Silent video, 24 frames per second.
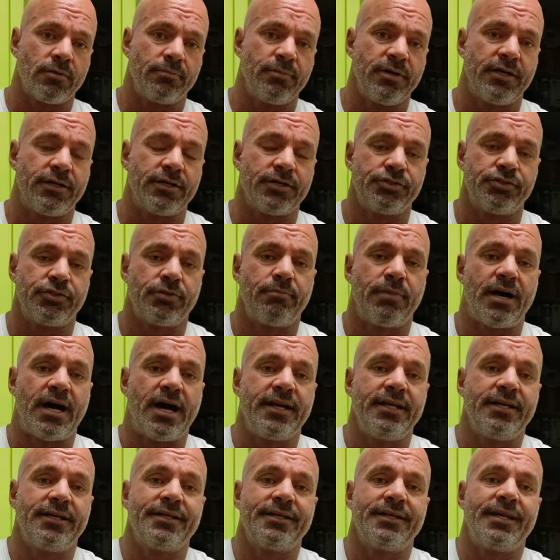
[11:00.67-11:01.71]
because your
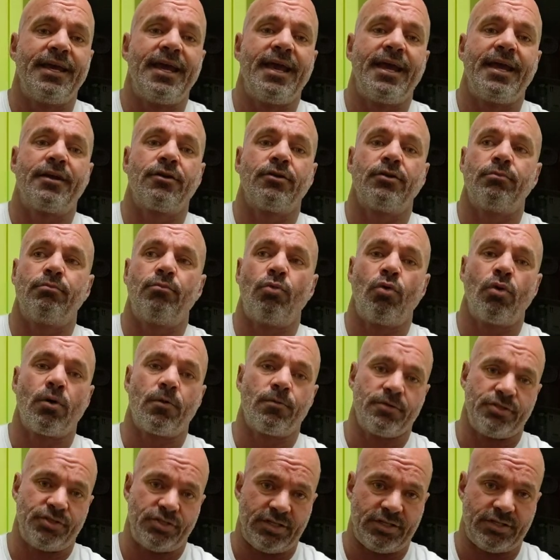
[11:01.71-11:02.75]
body can handle more
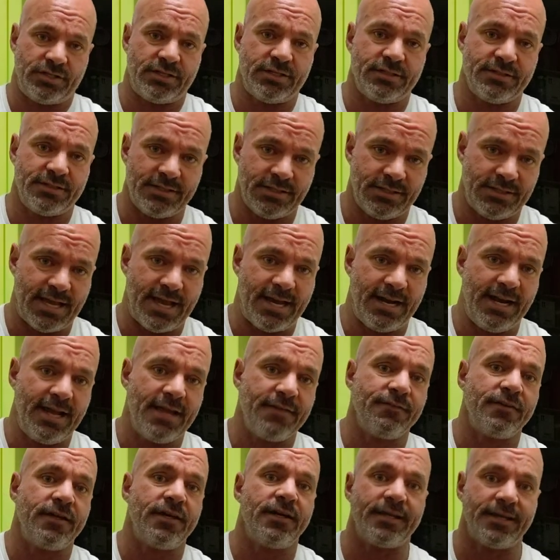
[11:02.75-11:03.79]
resistance at that
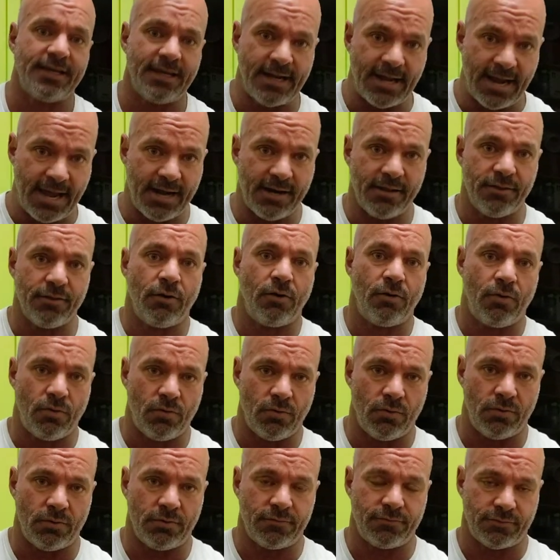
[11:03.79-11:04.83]
end than it can out of the
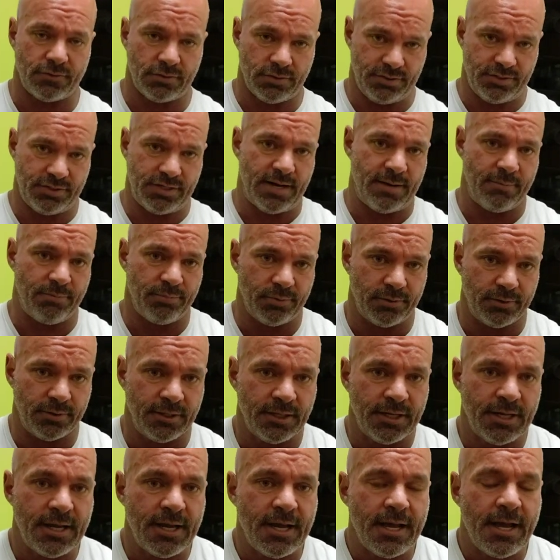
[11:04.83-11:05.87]
hole, for example.
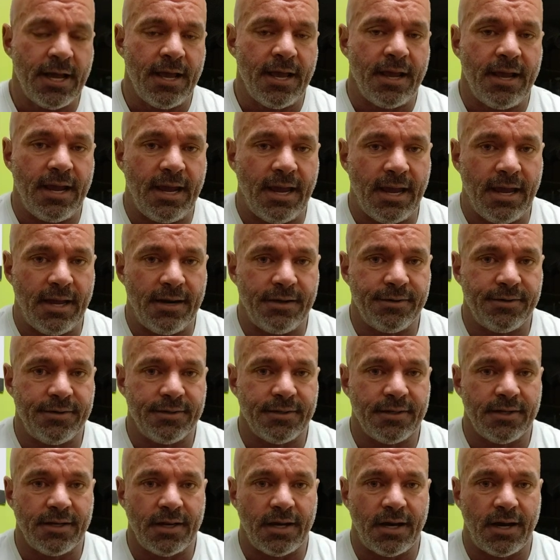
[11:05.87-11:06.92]
And
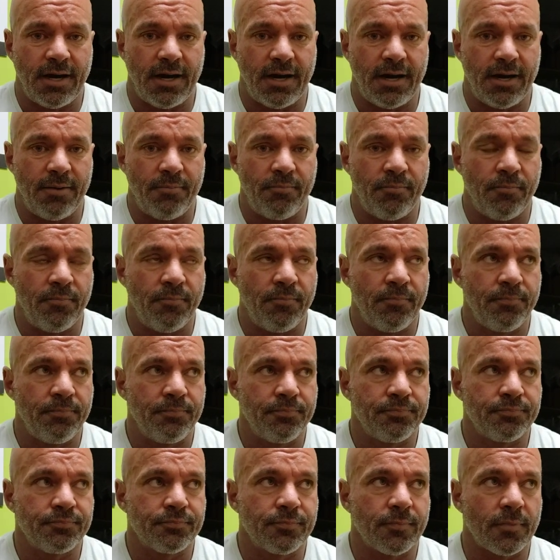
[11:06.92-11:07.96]

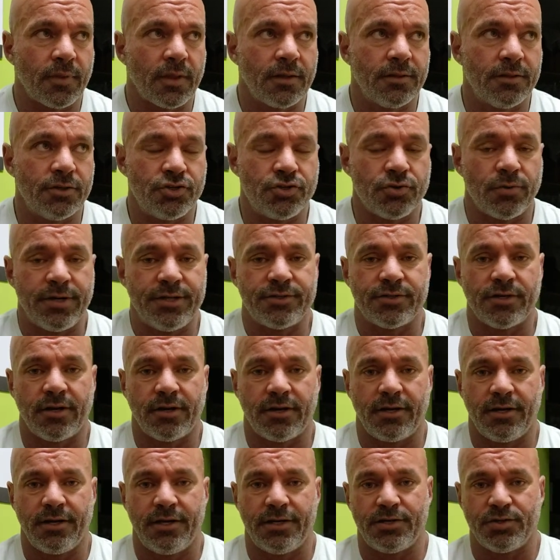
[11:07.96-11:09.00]
the joints aren't
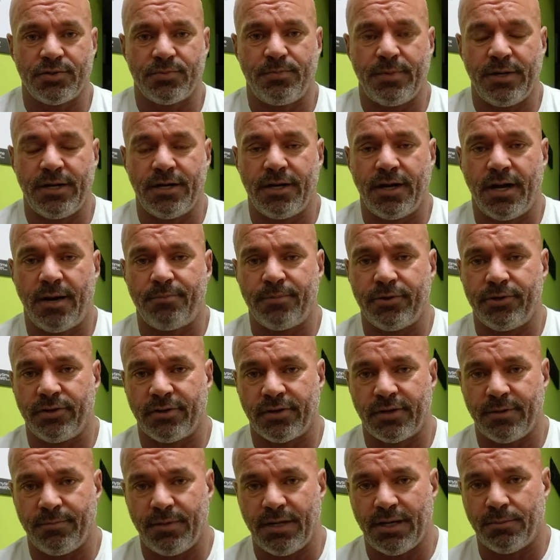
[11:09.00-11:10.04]
going to get as beat up, and you're
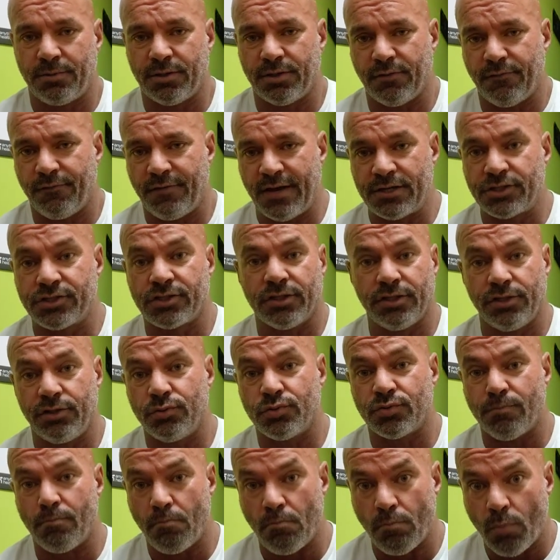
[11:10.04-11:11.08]
going to be able to eventually
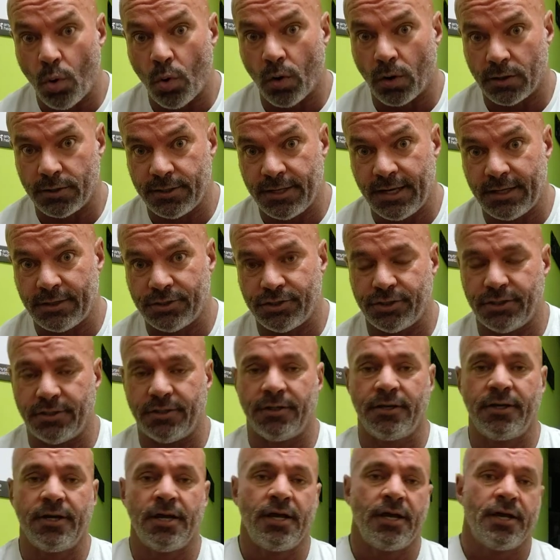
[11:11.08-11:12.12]
use more
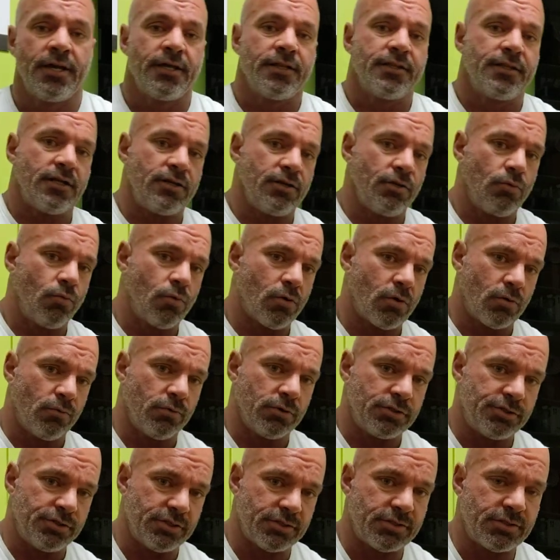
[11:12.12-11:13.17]
tension than you were
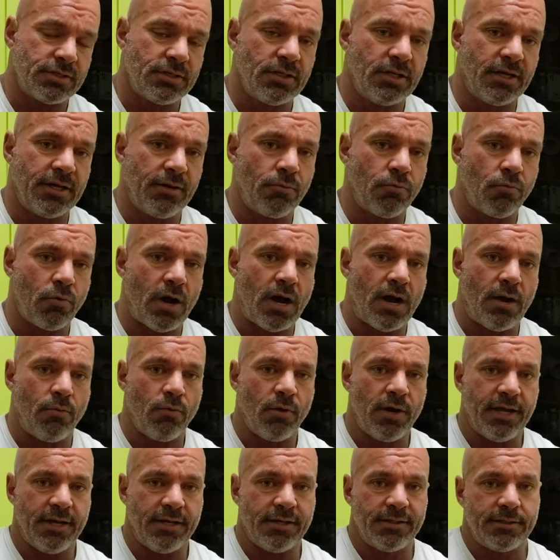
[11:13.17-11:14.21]
with just like raw
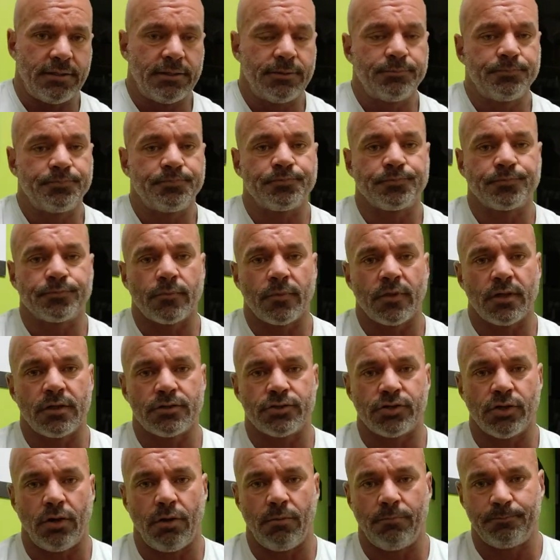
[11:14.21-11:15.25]
weight.
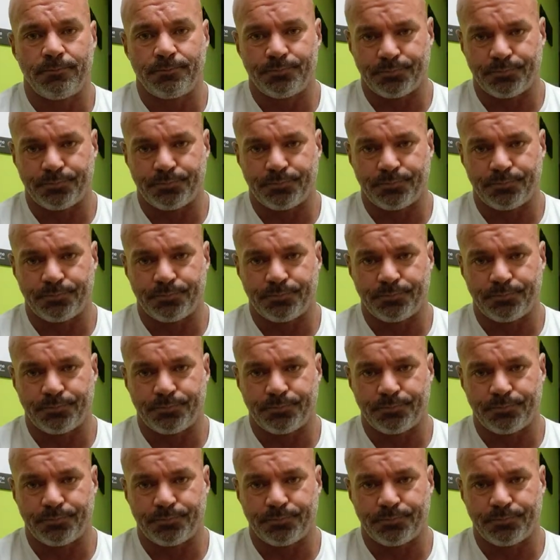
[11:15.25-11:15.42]
So